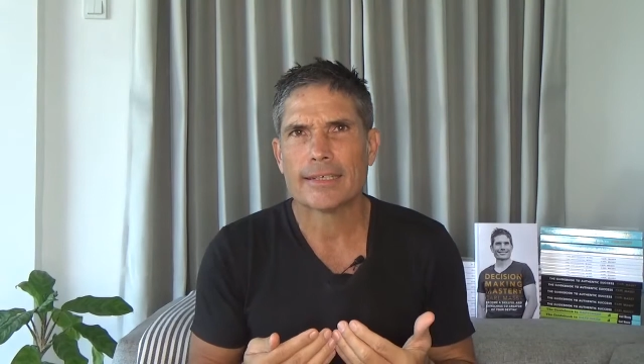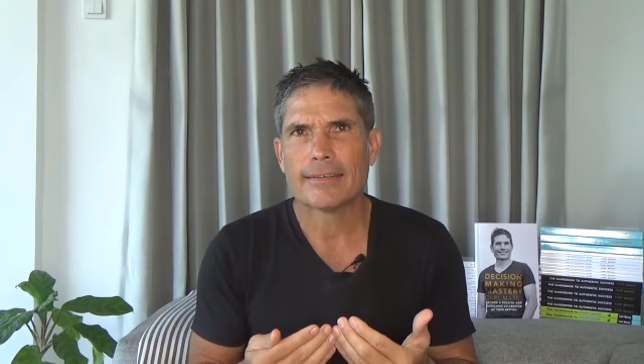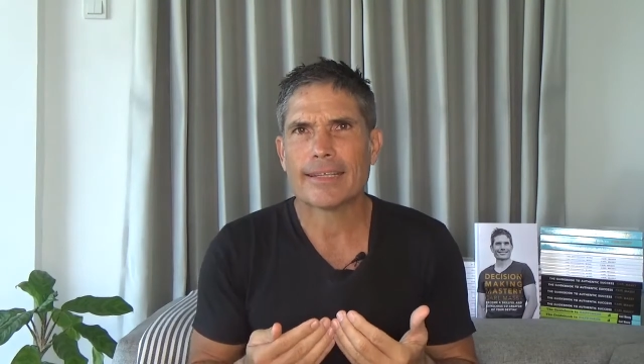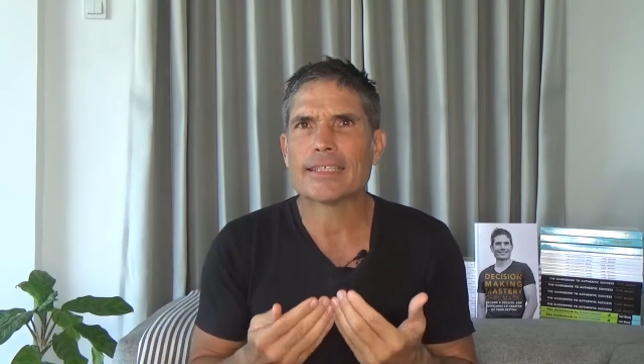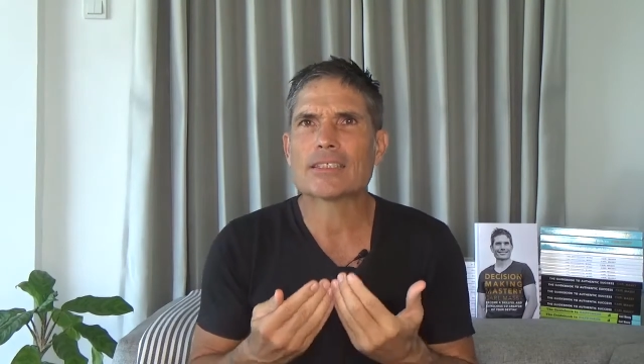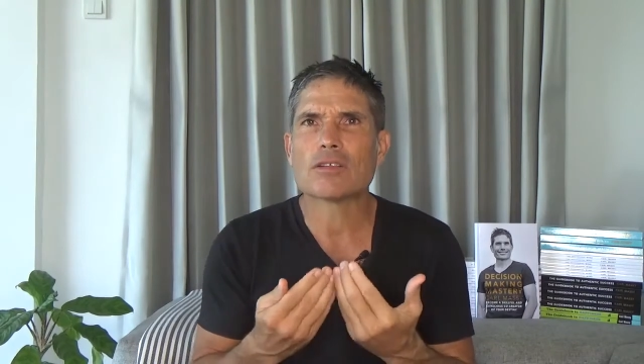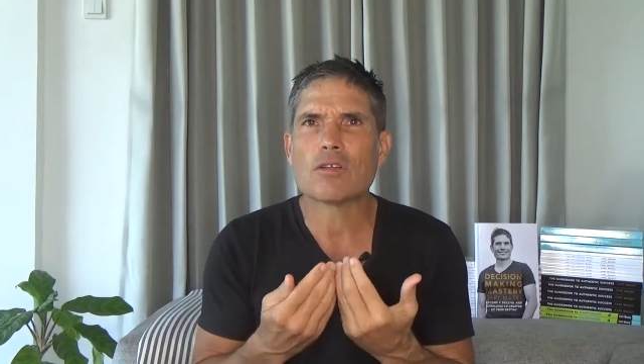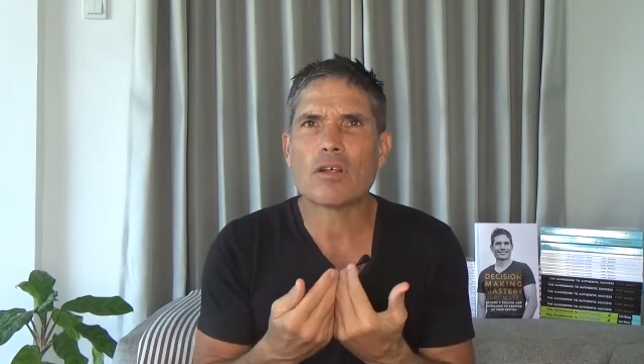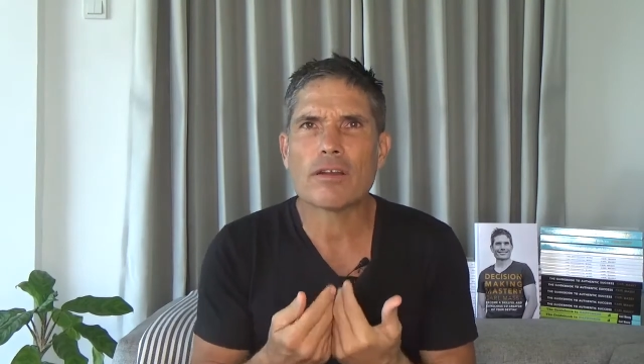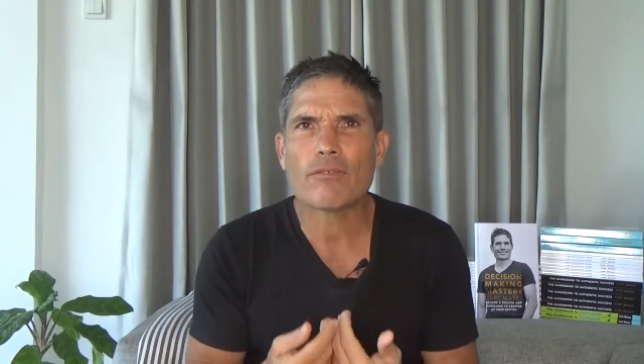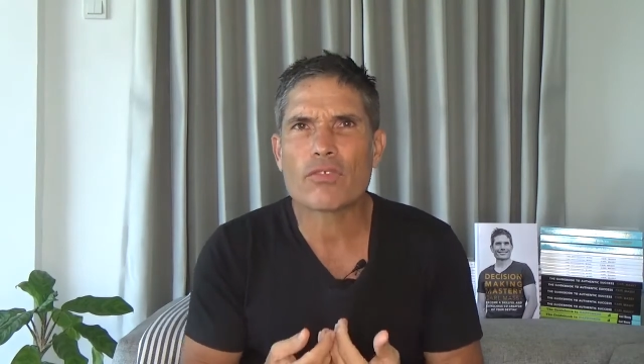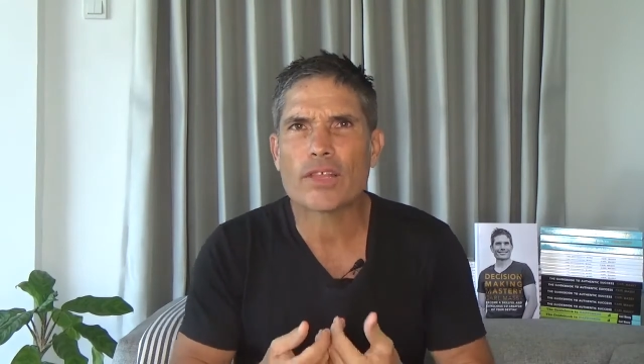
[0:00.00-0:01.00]
that there's a
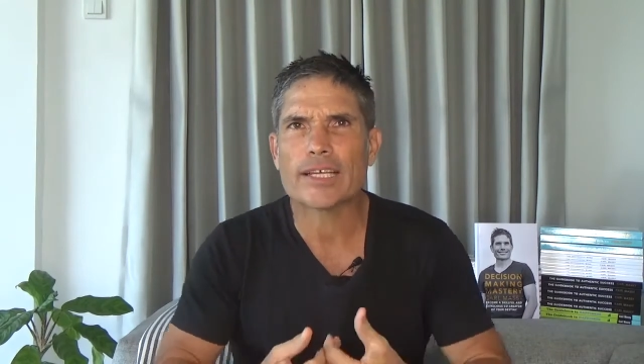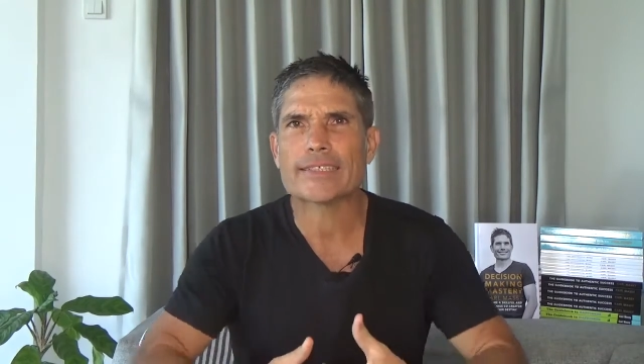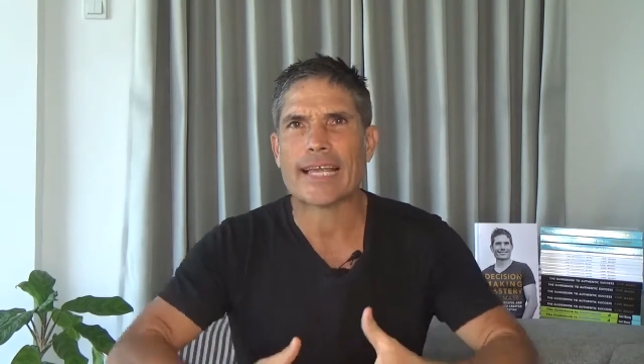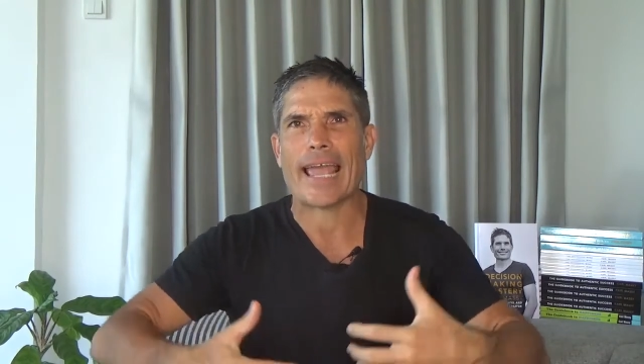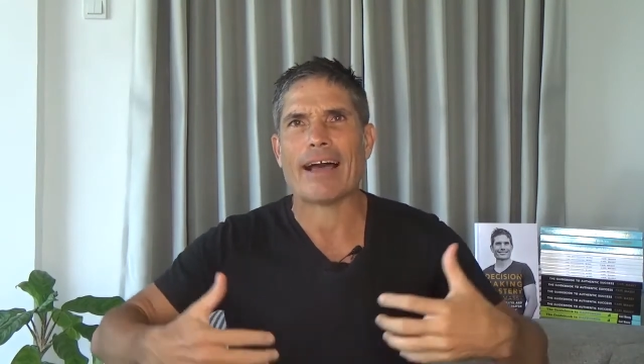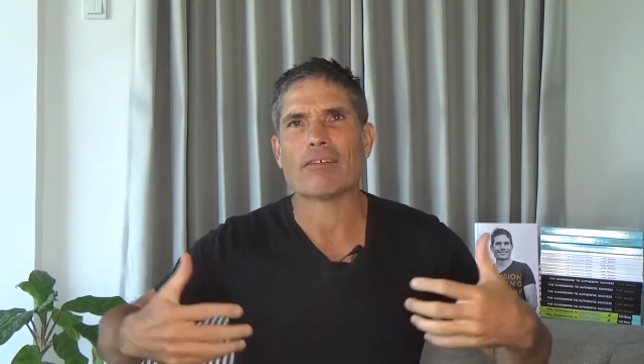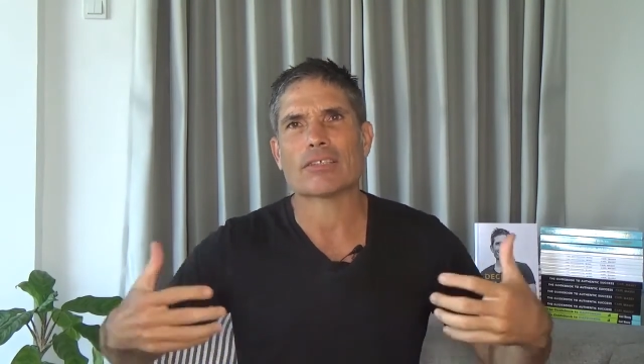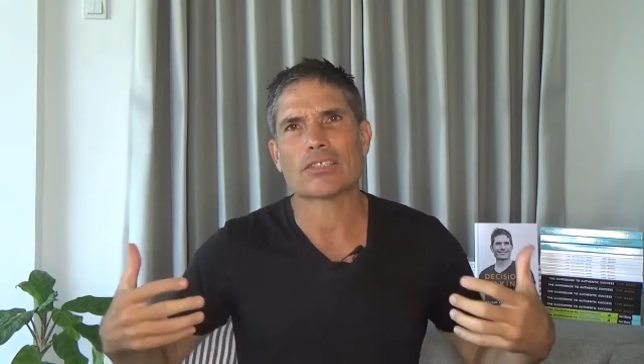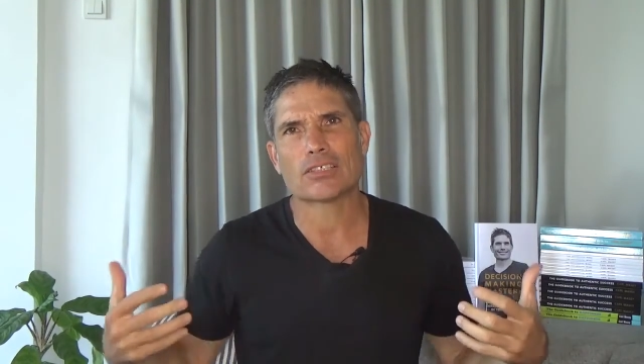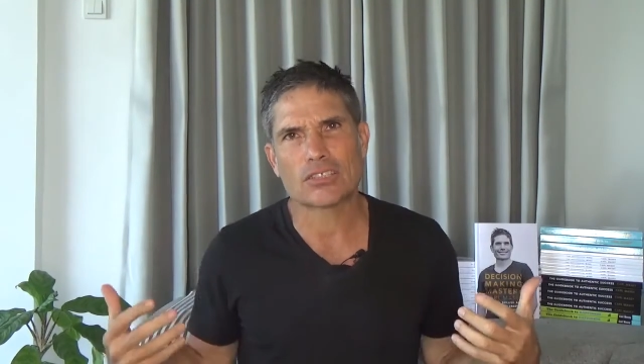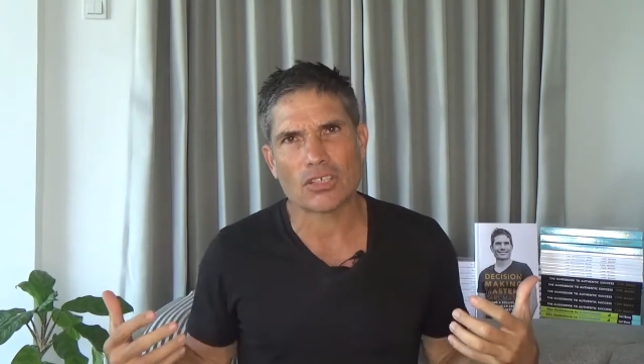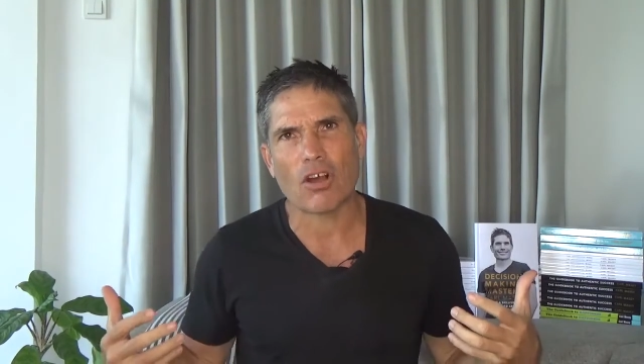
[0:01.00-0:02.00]
lot of things
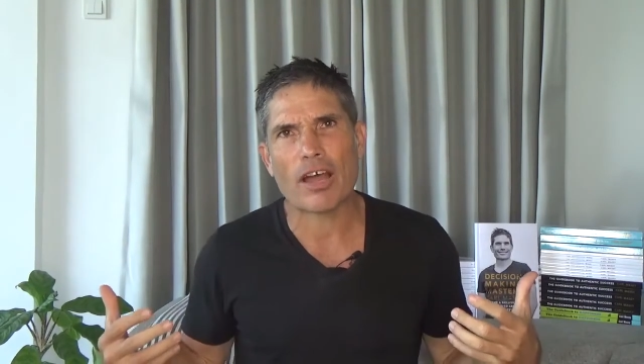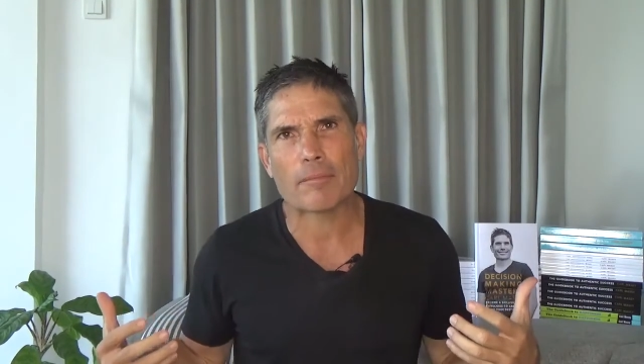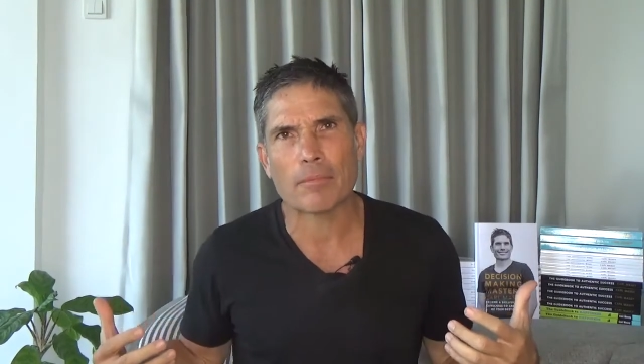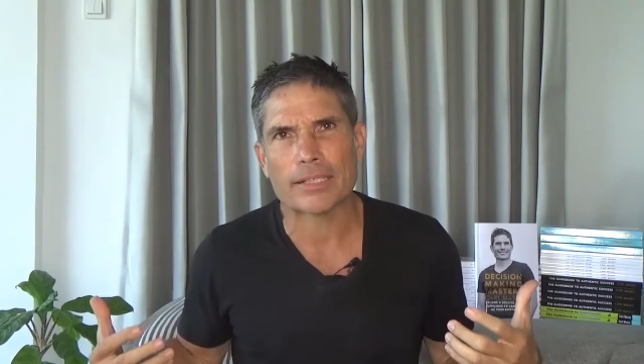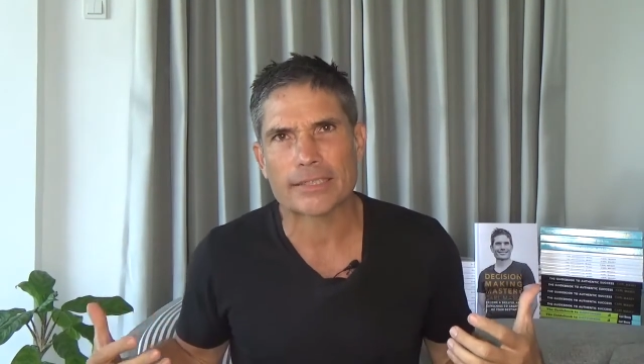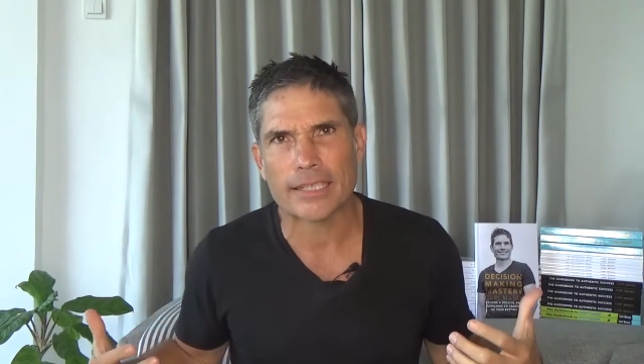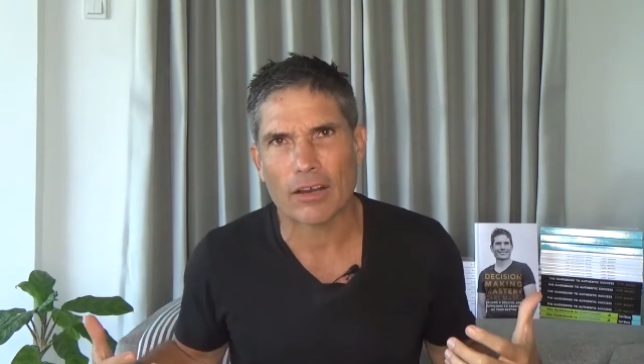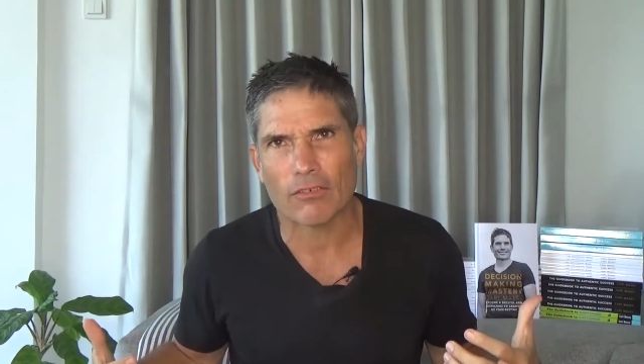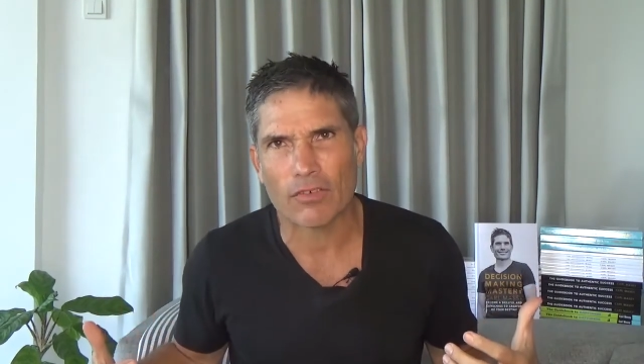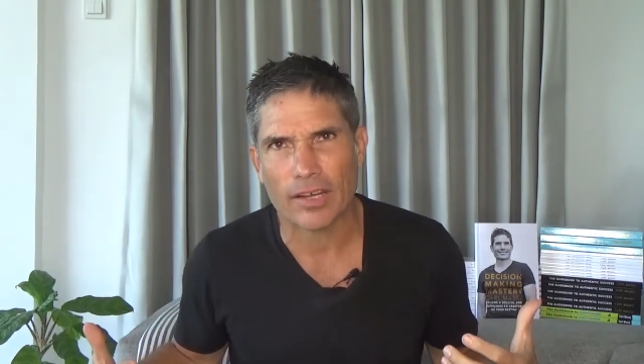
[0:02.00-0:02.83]
outside myself